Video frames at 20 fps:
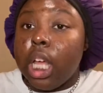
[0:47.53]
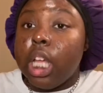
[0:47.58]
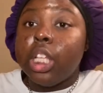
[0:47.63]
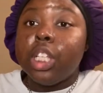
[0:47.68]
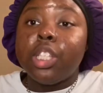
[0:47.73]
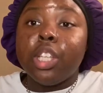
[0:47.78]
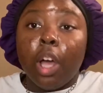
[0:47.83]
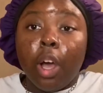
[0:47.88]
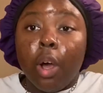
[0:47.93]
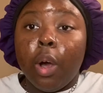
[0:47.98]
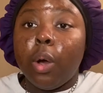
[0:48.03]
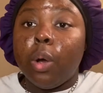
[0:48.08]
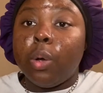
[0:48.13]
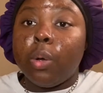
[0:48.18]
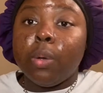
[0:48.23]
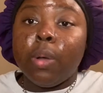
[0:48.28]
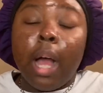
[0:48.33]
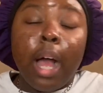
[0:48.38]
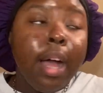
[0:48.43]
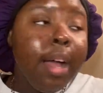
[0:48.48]

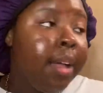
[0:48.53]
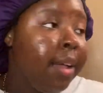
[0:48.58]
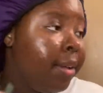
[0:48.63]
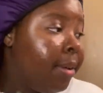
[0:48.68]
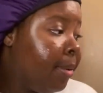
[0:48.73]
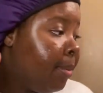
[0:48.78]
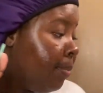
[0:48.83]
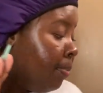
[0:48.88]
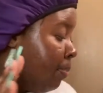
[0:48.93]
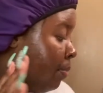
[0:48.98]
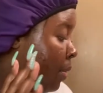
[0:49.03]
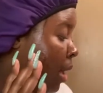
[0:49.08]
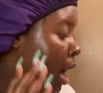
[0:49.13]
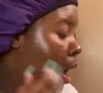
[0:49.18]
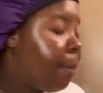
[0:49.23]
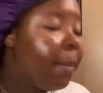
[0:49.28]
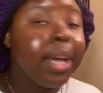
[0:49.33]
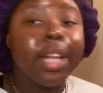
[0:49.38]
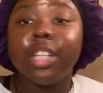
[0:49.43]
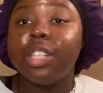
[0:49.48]
So I'm
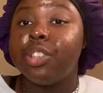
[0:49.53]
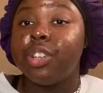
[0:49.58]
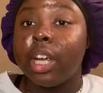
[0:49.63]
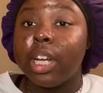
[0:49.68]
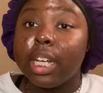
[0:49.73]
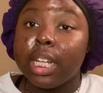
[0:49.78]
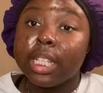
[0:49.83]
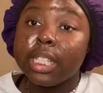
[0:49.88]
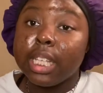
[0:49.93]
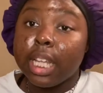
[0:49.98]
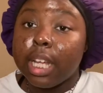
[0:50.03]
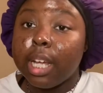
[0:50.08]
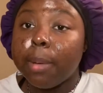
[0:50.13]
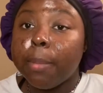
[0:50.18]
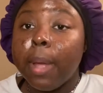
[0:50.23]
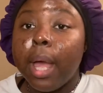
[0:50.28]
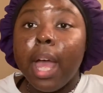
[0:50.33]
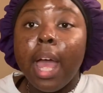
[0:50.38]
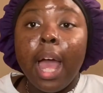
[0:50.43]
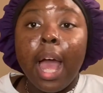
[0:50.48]
about to straighten this
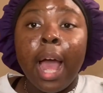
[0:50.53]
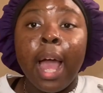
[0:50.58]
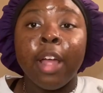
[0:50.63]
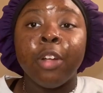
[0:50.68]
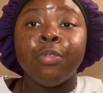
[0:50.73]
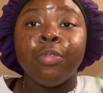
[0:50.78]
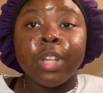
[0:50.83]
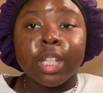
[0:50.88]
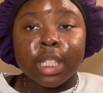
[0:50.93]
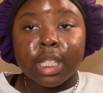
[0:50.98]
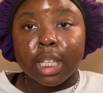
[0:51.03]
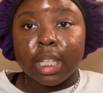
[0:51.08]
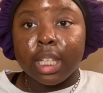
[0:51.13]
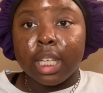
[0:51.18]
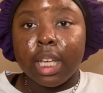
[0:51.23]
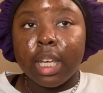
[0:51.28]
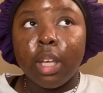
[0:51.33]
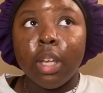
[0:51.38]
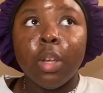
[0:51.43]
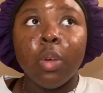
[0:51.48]
up. I
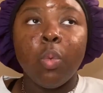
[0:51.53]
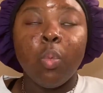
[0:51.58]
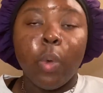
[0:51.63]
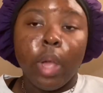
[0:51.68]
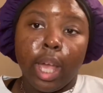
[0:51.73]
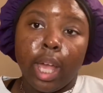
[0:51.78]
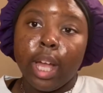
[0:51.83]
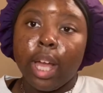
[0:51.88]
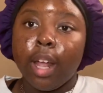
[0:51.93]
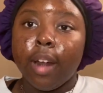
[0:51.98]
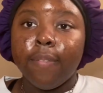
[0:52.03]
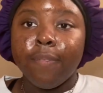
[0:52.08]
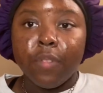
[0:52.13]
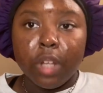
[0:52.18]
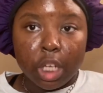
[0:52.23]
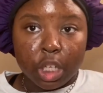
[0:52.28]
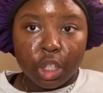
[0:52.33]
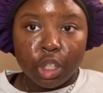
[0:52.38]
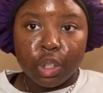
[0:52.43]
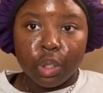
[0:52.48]
recently went and got a
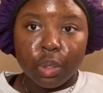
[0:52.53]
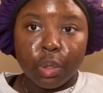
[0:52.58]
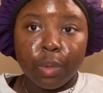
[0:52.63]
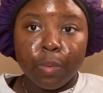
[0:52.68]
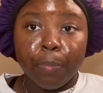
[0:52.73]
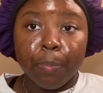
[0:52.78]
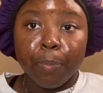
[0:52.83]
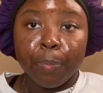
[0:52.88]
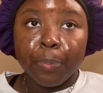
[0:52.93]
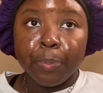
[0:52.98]
facial.